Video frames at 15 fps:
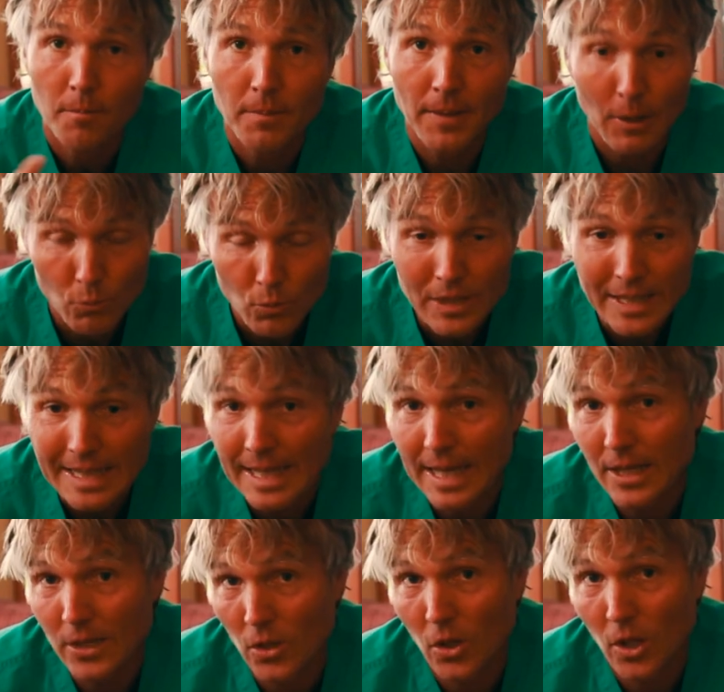But that really
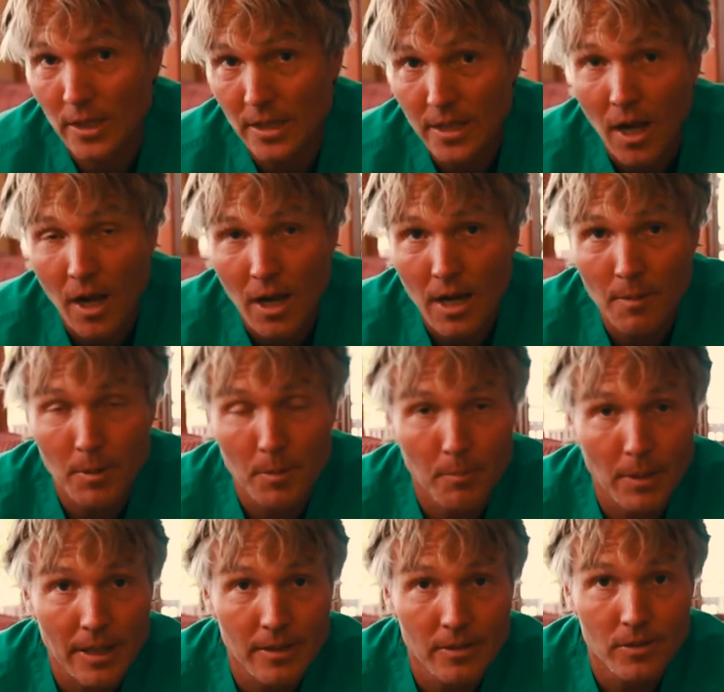takes a lot of time and
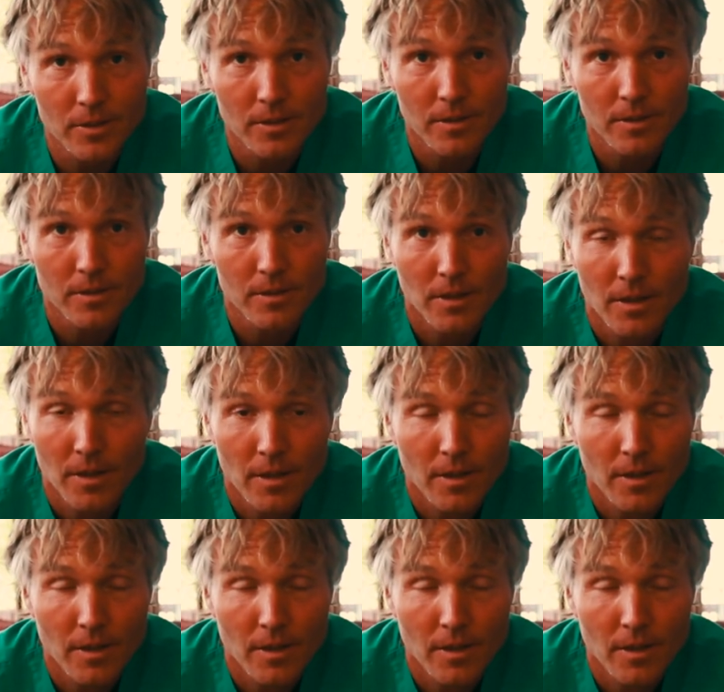patience.